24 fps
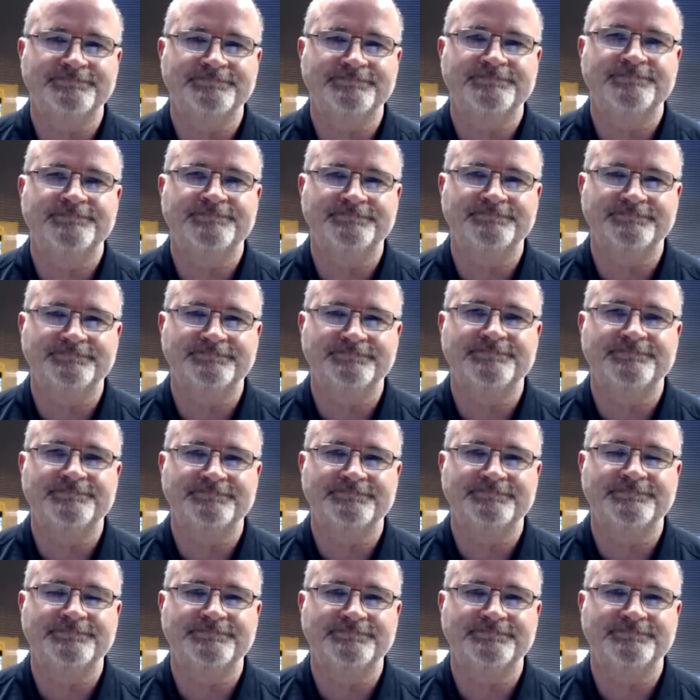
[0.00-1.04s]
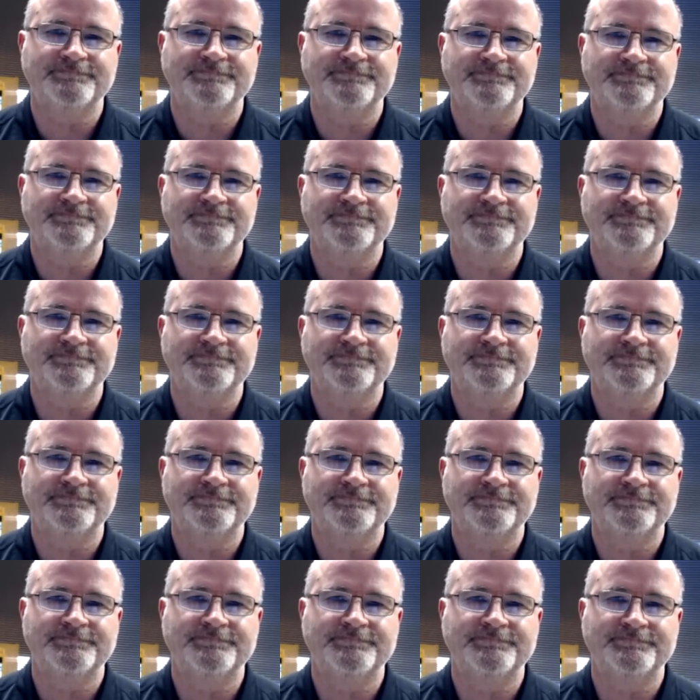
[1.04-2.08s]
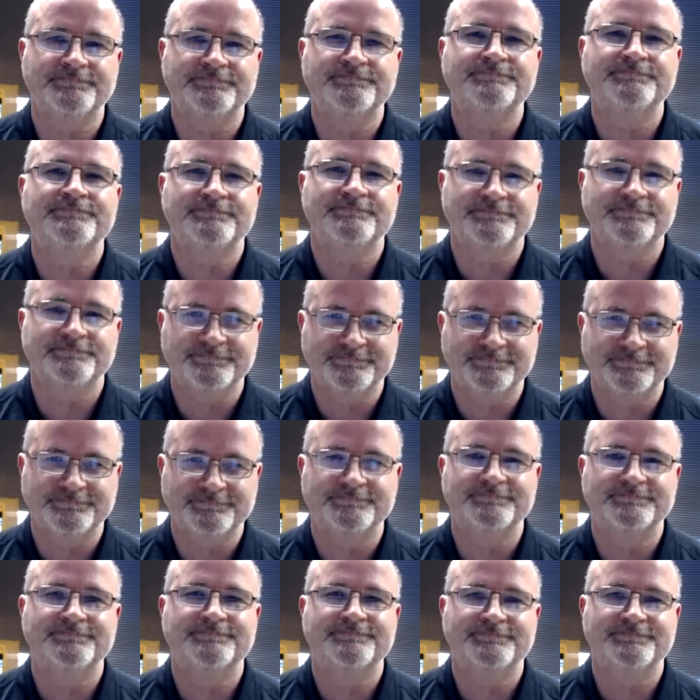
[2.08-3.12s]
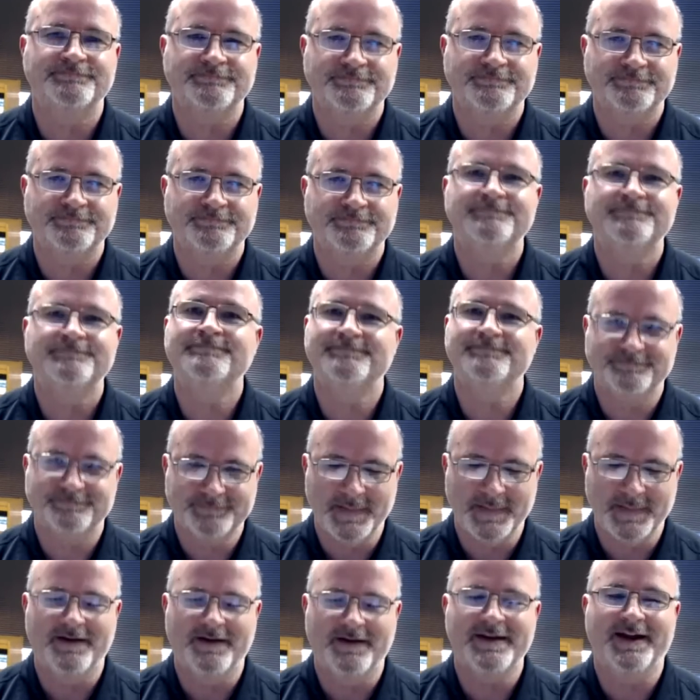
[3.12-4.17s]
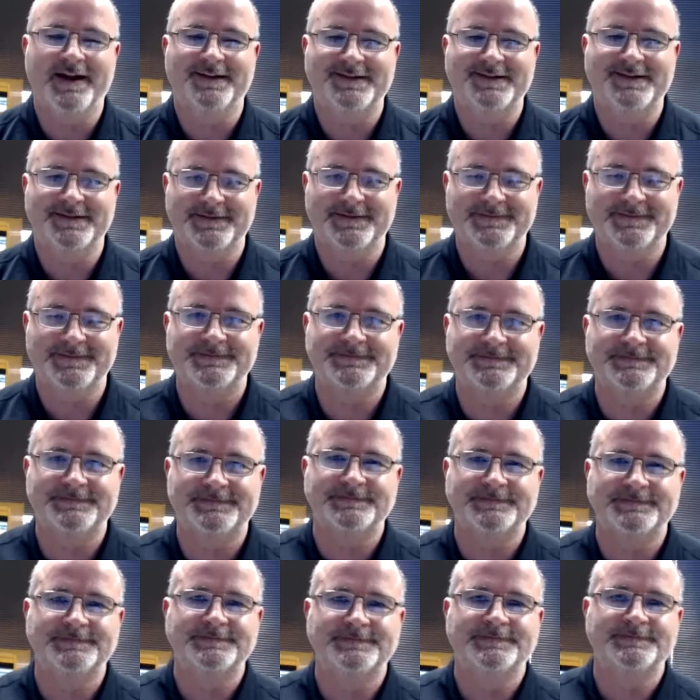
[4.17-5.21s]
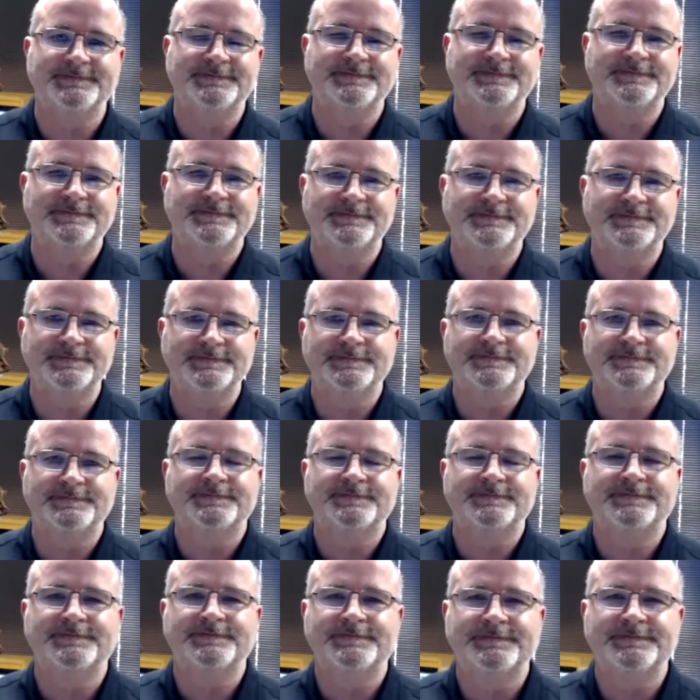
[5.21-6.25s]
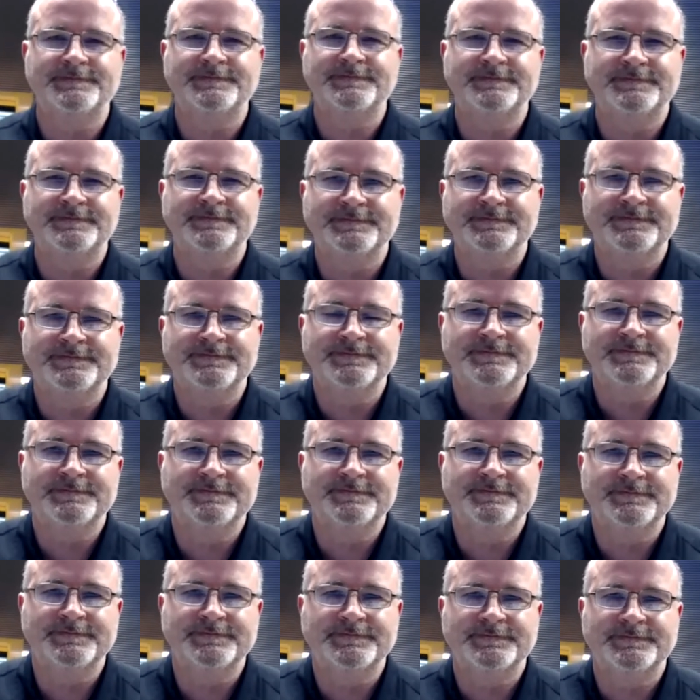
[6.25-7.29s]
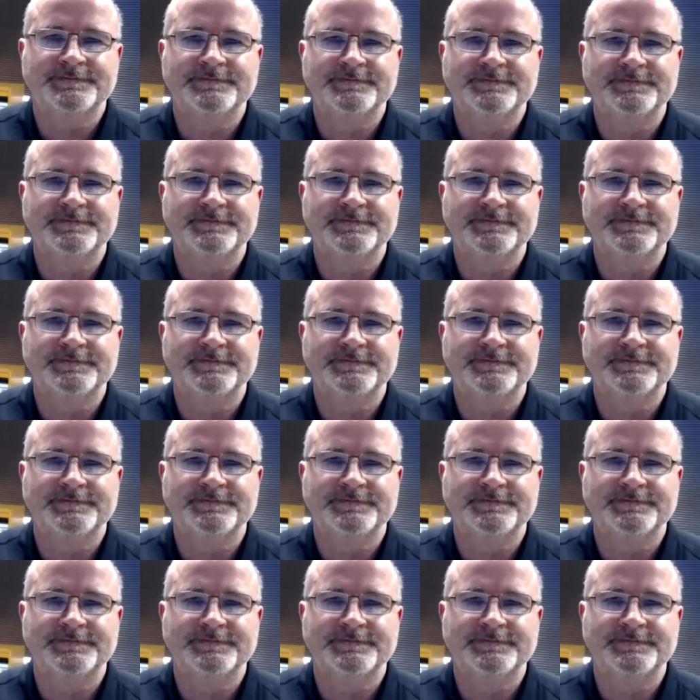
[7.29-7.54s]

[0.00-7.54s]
The person shown says nothing.